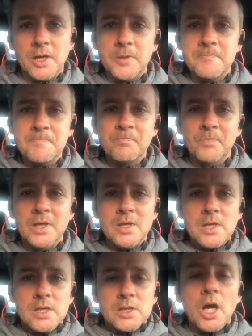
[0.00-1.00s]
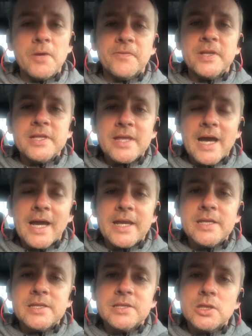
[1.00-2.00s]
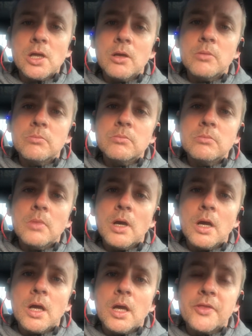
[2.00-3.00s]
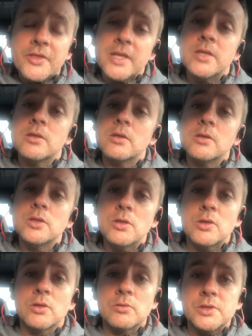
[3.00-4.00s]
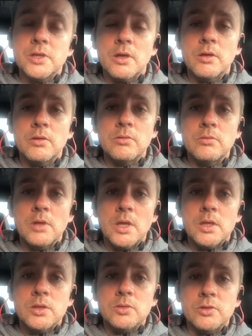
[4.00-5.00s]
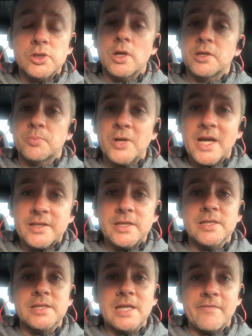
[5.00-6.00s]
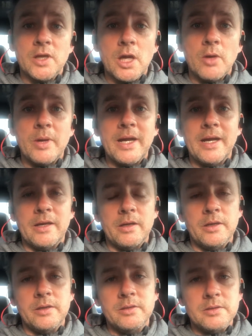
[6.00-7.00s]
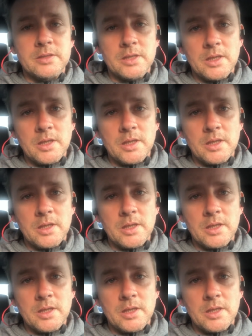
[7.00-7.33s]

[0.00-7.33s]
home. So hopefully that is some thing that you can also sort of start to practice, have a go at, and